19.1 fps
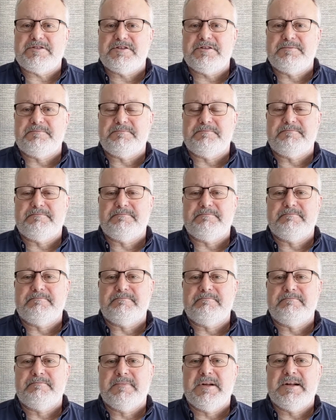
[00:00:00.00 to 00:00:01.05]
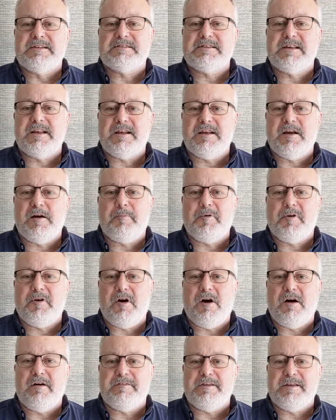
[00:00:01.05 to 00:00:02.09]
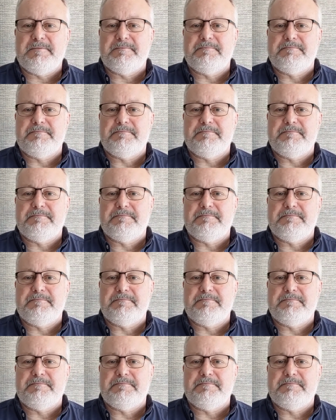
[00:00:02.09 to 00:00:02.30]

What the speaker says: you. Let's get a cup of coffee.